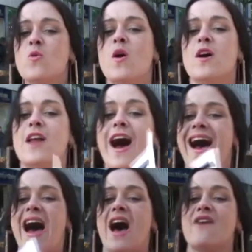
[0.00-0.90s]
we're
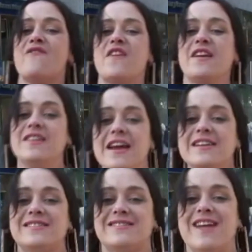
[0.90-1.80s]
not having
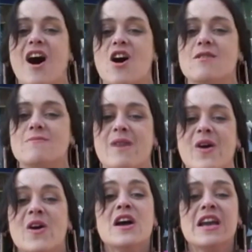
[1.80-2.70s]
this no
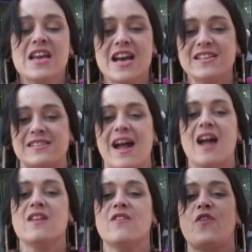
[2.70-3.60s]
more. You
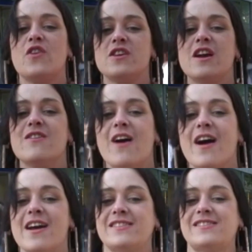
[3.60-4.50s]
stand for your
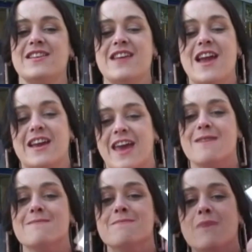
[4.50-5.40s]
rights and you
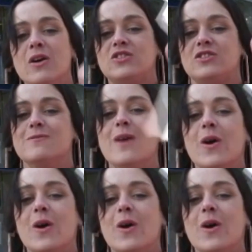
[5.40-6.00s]
get much